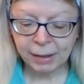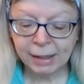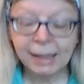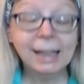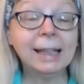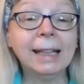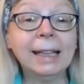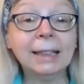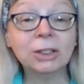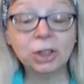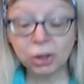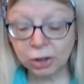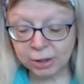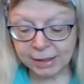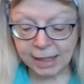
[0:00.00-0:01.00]
He eats
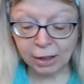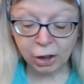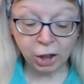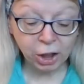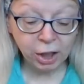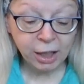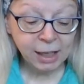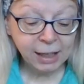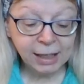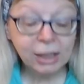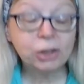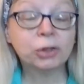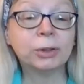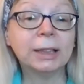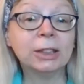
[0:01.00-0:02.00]
your dinner. He
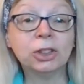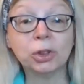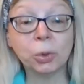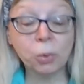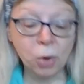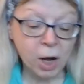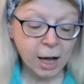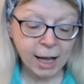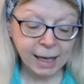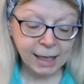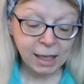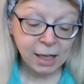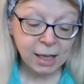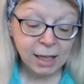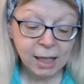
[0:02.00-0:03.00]
drinks your
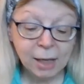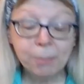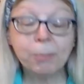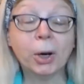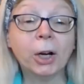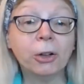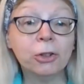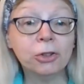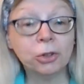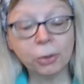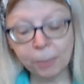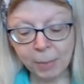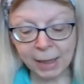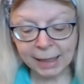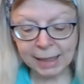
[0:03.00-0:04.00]
wine. He borrows your
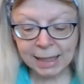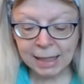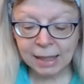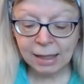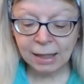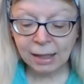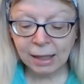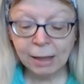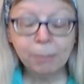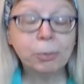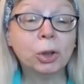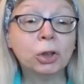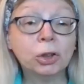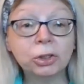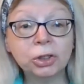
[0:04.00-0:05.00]
money. He
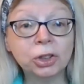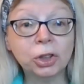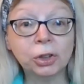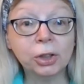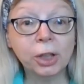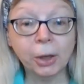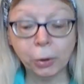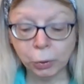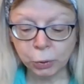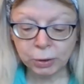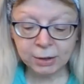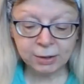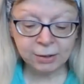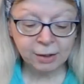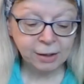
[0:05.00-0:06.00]
pulls your
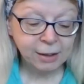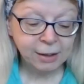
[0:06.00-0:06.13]
nose.